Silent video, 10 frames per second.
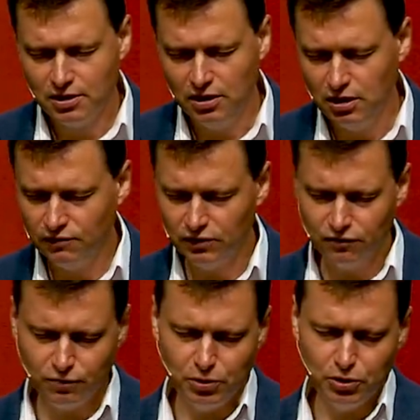And even
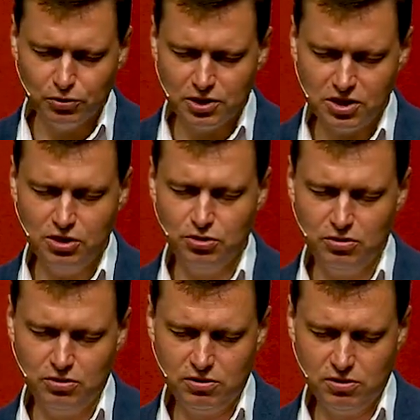if we don't see you,
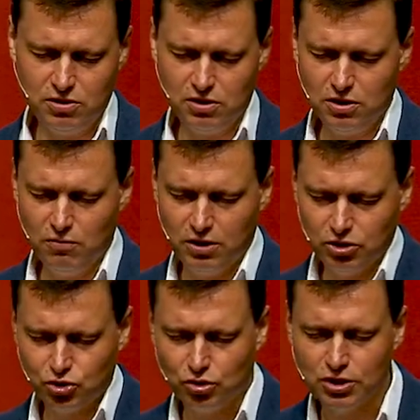we can
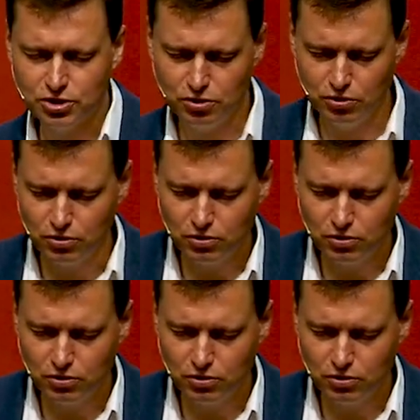trust you,